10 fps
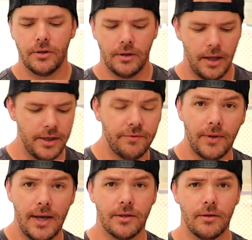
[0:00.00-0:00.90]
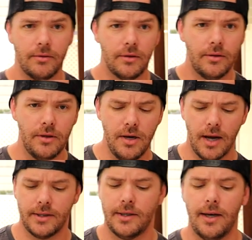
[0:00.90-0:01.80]
God, these flies are
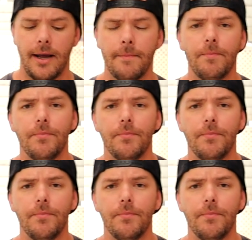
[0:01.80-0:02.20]
nuts today.